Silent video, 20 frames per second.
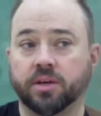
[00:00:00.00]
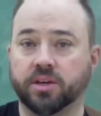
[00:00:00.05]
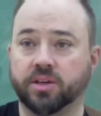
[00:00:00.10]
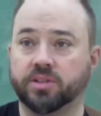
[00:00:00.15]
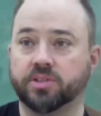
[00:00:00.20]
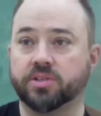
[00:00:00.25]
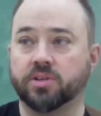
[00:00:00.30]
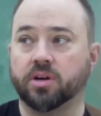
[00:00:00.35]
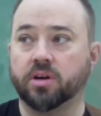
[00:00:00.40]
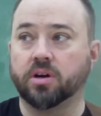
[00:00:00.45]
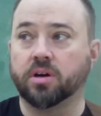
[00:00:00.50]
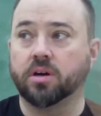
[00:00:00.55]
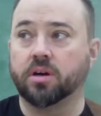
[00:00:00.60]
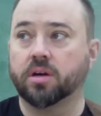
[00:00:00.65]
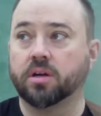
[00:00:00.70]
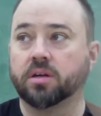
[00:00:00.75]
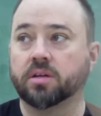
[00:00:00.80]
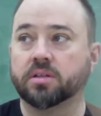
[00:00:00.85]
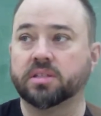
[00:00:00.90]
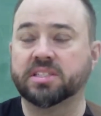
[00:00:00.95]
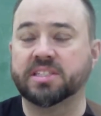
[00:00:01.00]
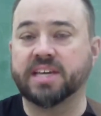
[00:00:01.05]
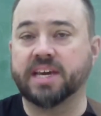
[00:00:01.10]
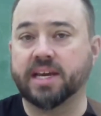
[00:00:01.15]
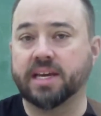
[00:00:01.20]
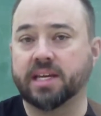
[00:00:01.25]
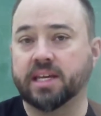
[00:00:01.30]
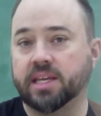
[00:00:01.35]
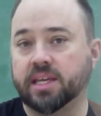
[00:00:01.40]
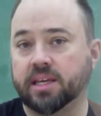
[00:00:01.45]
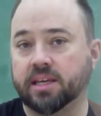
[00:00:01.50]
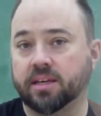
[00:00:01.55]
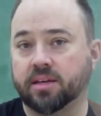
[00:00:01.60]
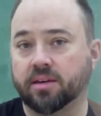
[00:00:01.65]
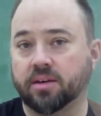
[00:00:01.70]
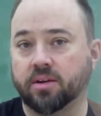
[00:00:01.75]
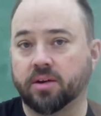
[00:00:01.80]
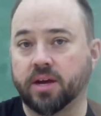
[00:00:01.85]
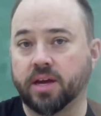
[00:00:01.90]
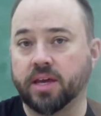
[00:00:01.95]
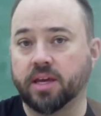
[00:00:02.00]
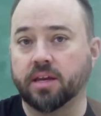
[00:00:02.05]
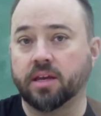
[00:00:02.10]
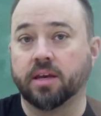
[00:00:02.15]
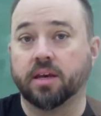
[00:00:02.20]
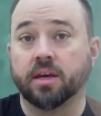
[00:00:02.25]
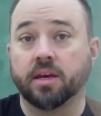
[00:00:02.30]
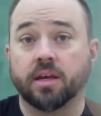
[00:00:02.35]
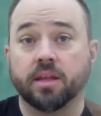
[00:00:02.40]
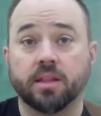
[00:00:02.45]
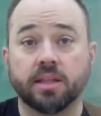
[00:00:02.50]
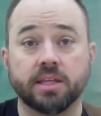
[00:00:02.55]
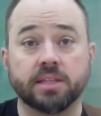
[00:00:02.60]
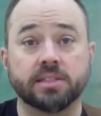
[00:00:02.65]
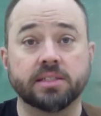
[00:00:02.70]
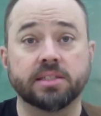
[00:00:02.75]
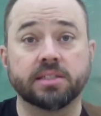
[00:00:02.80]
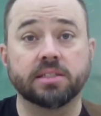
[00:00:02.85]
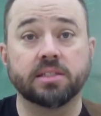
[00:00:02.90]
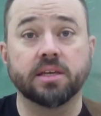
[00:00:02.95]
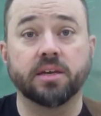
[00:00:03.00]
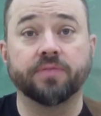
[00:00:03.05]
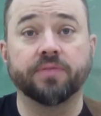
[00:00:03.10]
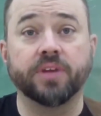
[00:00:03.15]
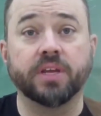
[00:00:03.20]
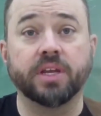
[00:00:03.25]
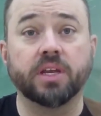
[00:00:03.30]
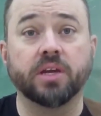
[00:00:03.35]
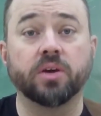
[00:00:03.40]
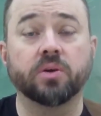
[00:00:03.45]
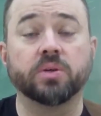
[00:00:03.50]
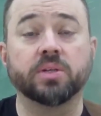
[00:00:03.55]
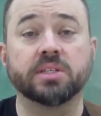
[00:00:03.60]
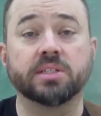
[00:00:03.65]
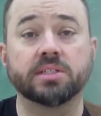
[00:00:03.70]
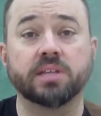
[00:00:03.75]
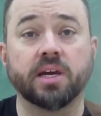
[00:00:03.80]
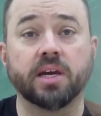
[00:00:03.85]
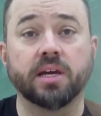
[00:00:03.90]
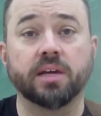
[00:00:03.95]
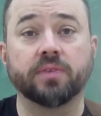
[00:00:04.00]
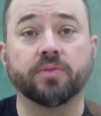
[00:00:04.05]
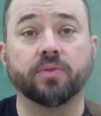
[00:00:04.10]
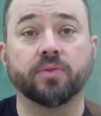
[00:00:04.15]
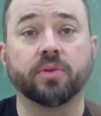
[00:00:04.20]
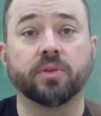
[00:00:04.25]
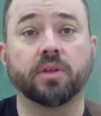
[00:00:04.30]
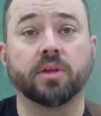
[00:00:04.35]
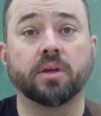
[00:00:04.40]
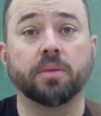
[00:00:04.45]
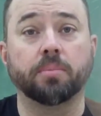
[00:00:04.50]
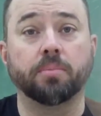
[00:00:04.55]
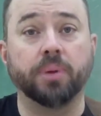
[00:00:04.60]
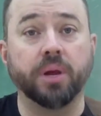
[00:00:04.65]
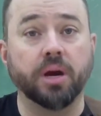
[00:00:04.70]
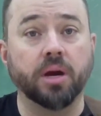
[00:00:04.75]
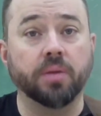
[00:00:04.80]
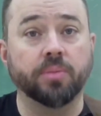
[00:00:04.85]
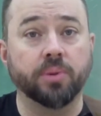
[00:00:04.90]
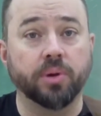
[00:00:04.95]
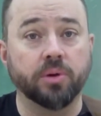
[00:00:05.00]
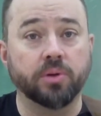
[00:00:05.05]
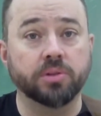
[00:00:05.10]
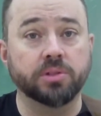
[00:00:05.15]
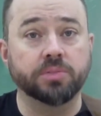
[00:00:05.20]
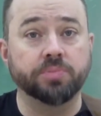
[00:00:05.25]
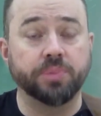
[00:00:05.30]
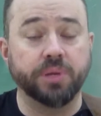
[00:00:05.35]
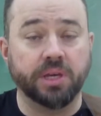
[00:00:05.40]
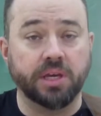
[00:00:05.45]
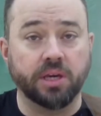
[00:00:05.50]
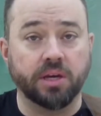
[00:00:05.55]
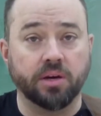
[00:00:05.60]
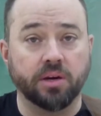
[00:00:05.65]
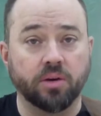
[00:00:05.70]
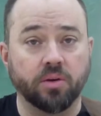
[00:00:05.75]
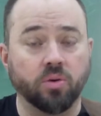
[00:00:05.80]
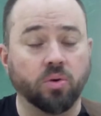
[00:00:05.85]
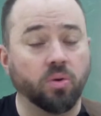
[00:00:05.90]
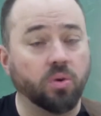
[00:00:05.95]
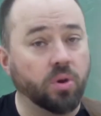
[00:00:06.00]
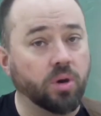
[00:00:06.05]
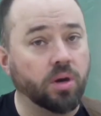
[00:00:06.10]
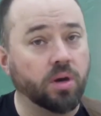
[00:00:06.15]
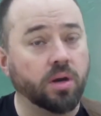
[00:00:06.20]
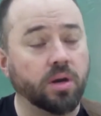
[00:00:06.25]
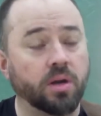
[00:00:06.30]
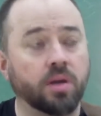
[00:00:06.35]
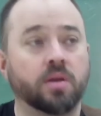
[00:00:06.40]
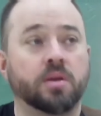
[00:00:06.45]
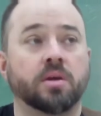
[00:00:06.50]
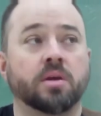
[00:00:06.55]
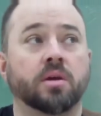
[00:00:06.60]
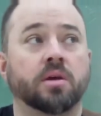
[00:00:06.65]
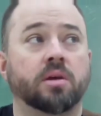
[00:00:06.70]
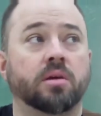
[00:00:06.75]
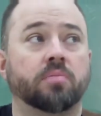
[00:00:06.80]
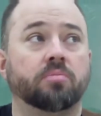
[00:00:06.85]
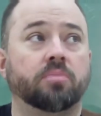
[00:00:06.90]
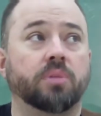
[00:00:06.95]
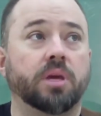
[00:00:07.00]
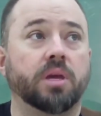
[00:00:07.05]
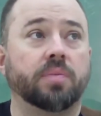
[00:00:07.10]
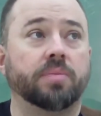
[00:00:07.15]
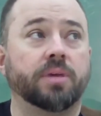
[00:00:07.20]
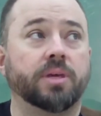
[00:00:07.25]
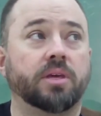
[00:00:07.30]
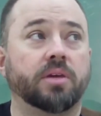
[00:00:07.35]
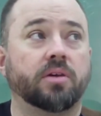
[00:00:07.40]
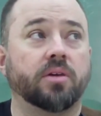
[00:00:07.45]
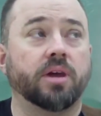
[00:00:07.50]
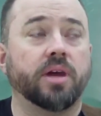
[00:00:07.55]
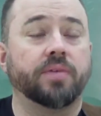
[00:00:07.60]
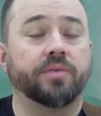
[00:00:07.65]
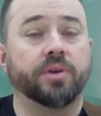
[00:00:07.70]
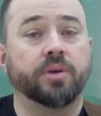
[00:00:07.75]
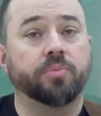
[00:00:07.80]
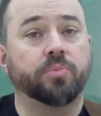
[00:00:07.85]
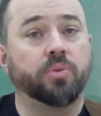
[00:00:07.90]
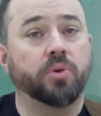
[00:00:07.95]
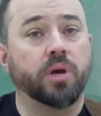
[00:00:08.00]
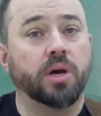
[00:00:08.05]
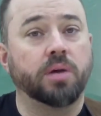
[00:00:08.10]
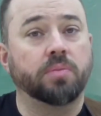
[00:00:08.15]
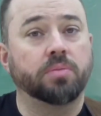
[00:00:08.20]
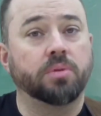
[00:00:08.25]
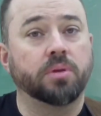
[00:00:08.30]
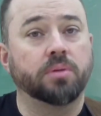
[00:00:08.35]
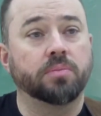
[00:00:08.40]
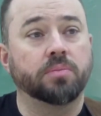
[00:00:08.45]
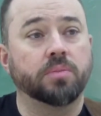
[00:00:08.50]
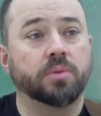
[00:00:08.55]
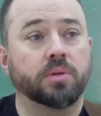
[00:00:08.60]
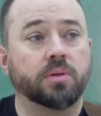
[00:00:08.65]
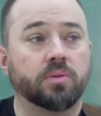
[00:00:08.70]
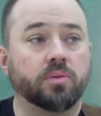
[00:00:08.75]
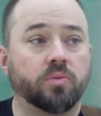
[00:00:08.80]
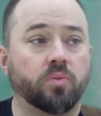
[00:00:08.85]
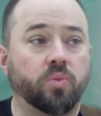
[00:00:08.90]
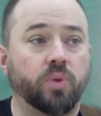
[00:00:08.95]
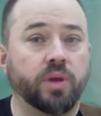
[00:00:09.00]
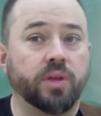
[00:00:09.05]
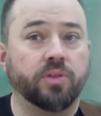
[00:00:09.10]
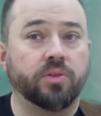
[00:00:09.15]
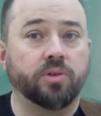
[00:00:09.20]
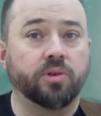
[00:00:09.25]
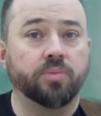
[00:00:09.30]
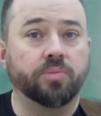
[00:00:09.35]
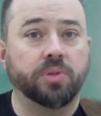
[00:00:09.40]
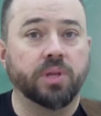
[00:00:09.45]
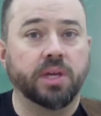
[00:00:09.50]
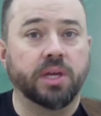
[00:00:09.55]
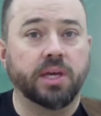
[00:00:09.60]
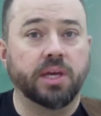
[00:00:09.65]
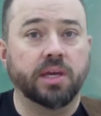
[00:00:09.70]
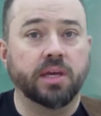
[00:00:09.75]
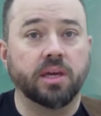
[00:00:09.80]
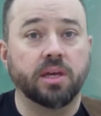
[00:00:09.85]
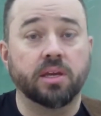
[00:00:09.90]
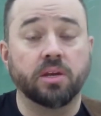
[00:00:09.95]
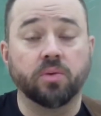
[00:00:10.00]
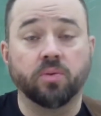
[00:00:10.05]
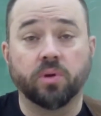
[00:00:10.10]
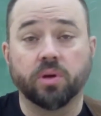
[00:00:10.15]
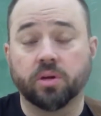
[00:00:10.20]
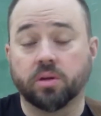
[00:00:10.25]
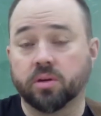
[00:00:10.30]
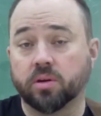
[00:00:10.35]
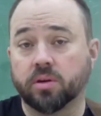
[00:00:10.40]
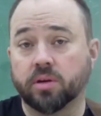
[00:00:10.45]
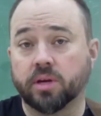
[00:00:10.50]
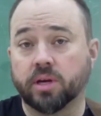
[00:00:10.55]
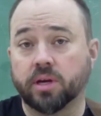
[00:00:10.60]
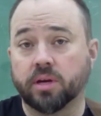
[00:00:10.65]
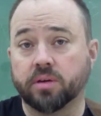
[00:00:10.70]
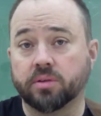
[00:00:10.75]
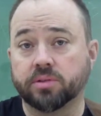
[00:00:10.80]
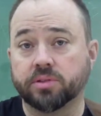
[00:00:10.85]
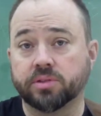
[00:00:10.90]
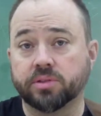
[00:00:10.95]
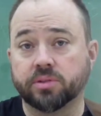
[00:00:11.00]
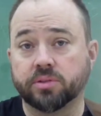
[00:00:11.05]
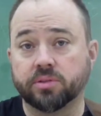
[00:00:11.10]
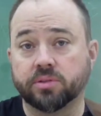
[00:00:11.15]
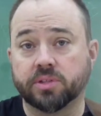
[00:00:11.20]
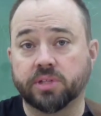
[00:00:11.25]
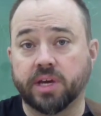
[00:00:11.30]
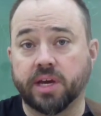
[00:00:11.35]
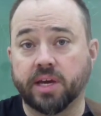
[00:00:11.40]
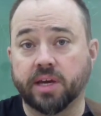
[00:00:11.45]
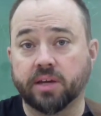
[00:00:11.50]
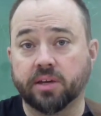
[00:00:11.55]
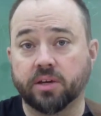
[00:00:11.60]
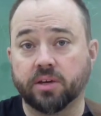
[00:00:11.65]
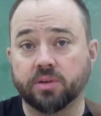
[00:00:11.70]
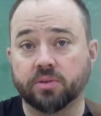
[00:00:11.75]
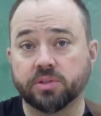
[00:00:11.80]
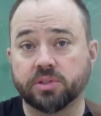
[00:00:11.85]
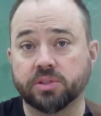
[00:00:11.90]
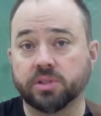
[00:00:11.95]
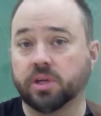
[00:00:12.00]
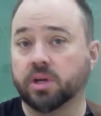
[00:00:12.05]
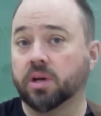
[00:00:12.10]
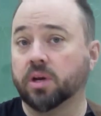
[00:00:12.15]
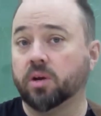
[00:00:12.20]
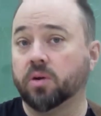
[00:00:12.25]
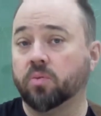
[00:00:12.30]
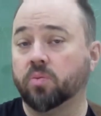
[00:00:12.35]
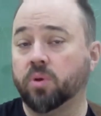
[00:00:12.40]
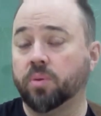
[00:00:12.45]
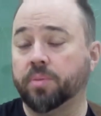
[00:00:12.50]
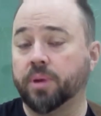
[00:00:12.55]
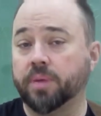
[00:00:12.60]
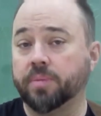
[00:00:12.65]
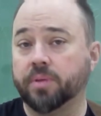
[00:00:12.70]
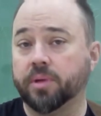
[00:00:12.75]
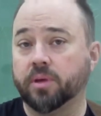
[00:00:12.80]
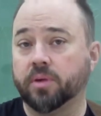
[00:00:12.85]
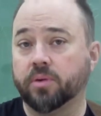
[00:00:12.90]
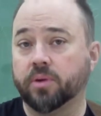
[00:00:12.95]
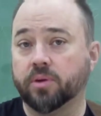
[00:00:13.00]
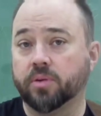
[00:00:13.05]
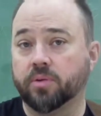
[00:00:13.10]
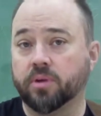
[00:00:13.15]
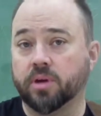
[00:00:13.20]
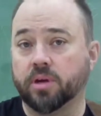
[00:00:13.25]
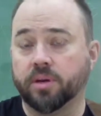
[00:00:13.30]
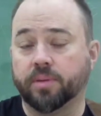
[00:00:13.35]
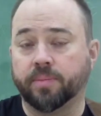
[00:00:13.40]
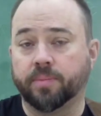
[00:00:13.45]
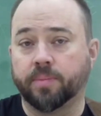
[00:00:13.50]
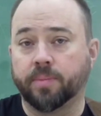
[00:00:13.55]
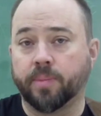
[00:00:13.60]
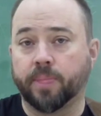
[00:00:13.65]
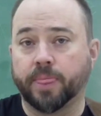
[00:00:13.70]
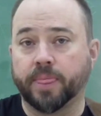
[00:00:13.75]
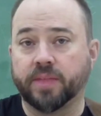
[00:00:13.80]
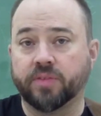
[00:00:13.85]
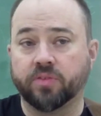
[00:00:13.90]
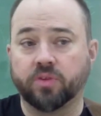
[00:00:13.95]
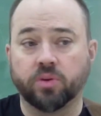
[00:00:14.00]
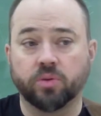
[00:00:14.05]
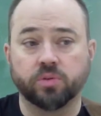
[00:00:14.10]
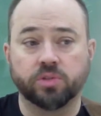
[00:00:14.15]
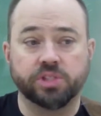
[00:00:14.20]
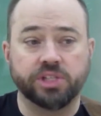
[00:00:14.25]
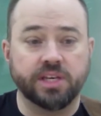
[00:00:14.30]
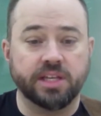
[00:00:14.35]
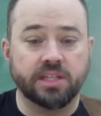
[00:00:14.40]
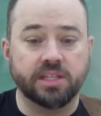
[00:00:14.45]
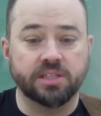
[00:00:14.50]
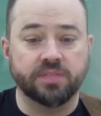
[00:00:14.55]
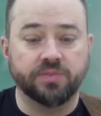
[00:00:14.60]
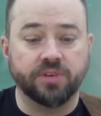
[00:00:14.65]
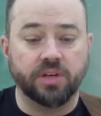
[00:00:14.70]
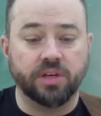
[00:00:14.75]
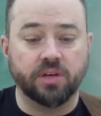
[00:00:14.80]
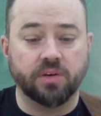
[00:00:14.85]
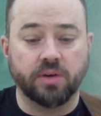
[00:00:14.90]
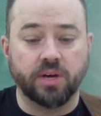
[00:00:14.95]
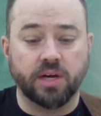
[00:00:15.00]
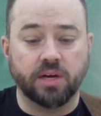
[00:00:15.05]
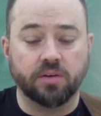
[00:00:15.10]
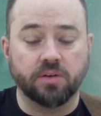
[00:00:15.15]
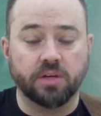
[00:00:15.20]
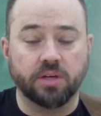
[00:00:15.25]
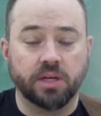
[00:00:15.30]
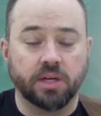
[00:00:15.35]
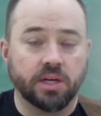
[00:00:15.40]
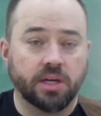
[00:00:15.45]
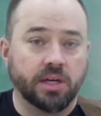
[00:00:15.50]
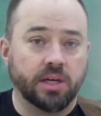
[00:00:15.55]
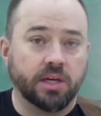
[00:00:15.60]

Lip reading: guitar technique, alright? This is a video designed for the bare bones beginner, or maybe you're having a problem with your playing and you want to learn how to diagnose what might be going wrong. So check this video out,